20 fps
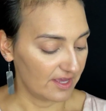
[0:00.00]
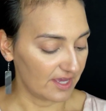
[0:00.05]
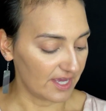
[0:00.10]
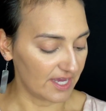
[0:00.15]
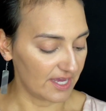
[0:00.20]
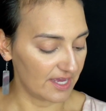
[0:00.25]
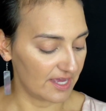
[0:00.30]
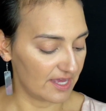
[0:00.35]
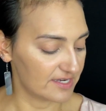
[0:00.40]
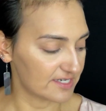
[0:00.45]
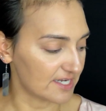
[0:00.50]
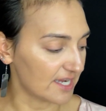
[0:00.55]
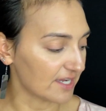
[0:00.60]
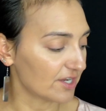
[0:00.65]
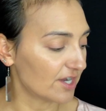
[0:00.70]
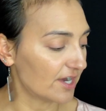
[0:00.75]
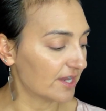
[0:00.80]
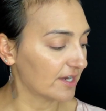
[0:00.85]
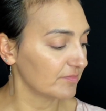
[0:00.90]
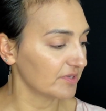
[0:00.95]
And I
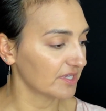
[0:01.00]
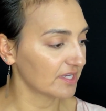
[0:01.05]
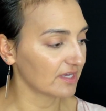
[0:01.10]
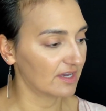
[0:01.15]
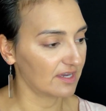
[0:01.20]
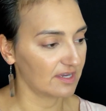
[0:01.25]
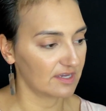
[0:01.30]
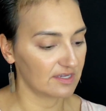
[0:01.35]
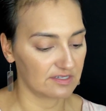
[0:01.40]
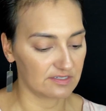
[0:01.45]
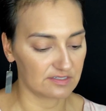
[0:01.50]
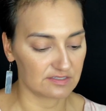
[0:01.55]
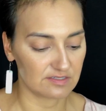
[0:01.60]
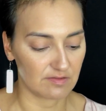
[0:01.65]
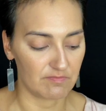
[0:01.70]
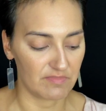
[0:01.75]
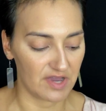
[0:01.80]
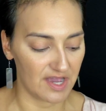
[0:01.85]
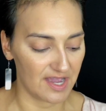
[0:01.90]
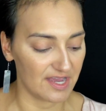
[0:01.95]
got it because
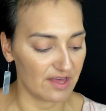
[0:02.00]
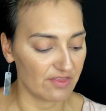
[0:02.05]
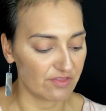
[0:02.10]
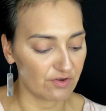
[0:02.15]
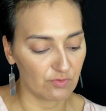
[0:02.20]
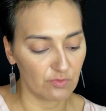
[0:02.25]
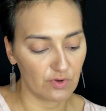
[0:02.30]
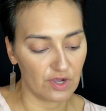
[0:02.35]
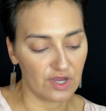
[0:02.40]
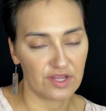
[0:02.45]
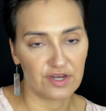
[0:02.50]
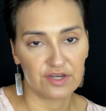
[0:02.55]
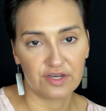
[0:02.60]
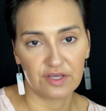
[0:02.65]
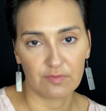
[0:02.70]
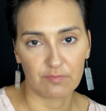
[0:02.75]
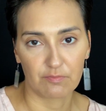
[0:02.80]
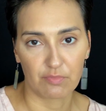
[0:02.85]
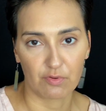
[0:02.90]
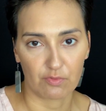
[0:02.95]
my other one
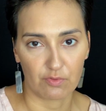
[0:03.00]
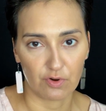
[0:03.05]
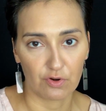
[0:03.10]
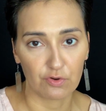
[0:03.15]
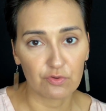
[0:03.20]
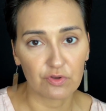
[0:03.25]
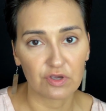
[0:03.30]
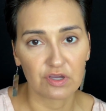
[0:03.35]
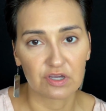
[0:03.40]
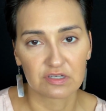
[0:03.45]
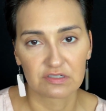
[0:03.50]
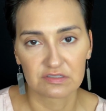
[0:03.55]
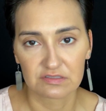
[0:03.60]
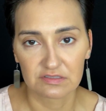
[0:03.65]
broke,